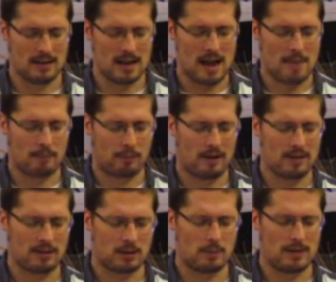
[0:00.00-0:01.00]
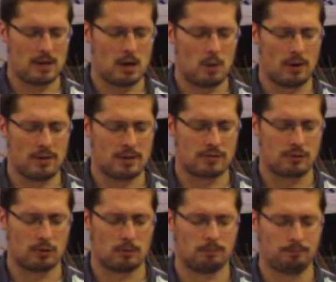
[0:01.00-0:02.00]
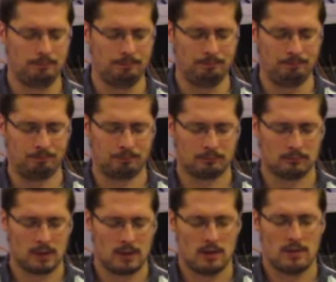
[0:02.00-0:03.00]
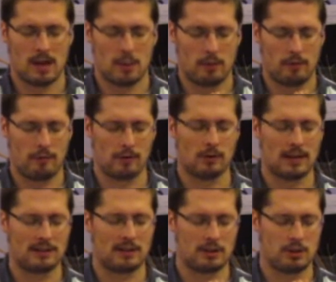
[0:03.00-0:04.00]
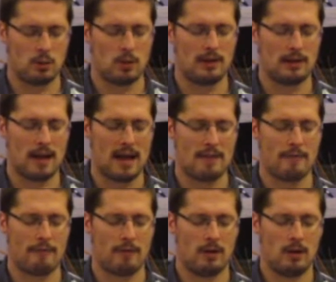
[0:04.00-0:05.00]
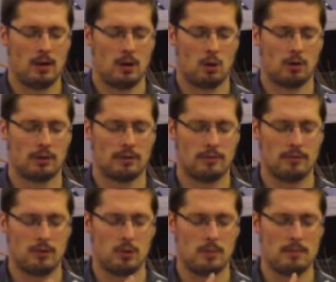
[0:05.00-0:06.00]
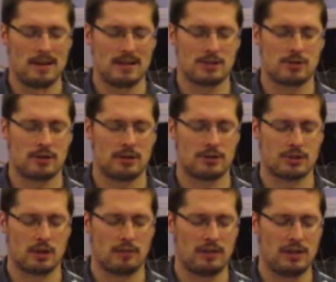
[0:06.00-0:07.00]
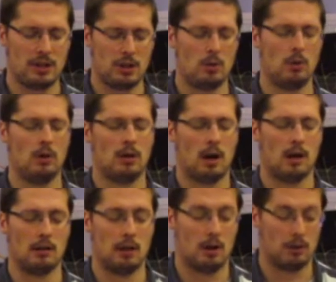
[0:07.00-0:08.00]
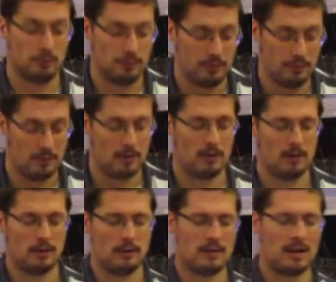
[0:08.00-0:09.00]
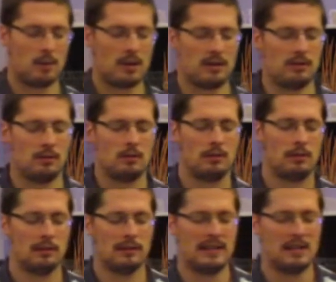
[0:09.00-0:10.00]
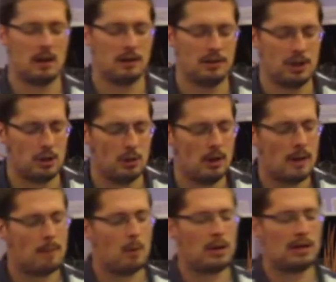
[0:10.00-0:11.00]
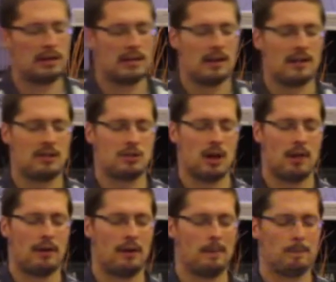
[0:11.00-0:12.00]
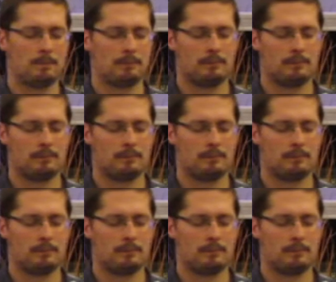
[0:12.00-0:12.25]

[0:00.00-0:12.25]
And God, I pray that there be no one in this room that would feel like they're doing life or doing ministry or serving you alone. That we lean on you, but we lean on each other